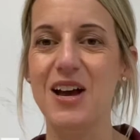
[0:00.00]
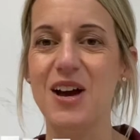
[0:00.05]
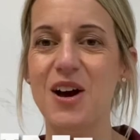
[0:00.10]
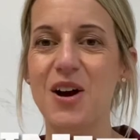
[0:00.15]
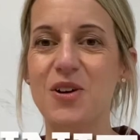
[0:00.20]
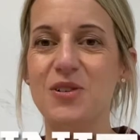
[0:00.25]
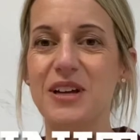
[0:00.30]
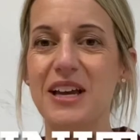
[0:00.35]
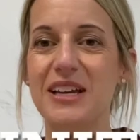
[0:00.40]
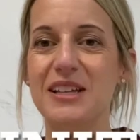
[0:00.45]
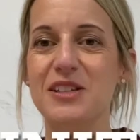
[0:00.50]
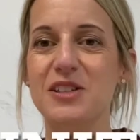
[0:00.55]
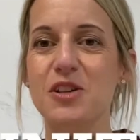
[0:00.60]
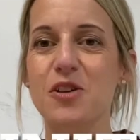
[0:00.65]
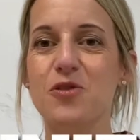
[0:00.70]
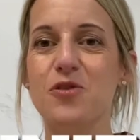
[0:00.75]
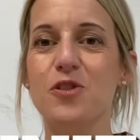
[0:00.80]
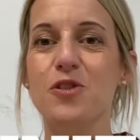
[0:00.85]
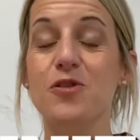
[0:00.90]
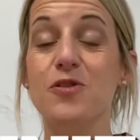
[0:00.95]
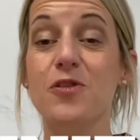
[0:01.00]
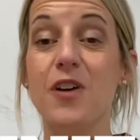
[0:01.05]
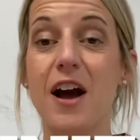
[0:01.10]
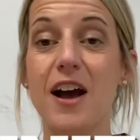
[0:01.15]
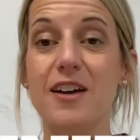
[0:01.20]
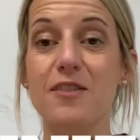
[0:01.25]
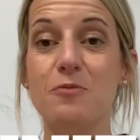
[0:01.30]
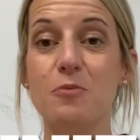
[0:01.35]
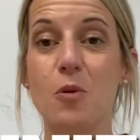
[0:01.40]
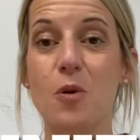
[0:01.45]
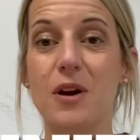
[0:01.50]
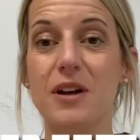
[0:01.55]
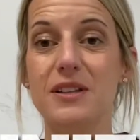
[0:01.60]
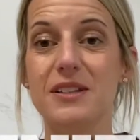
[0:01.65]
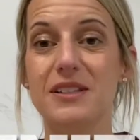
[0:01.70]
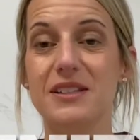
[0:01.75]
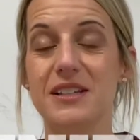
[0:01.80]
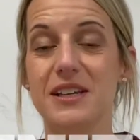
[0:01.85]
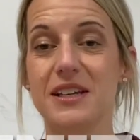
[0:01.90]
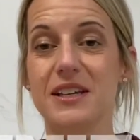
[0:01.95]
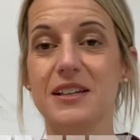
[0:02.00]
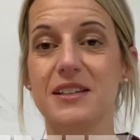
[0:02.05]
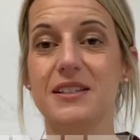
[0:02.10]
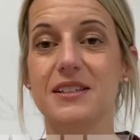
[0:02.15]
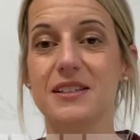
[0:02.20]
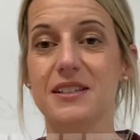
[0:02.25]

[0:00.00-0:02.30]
Okay, so for 5.6,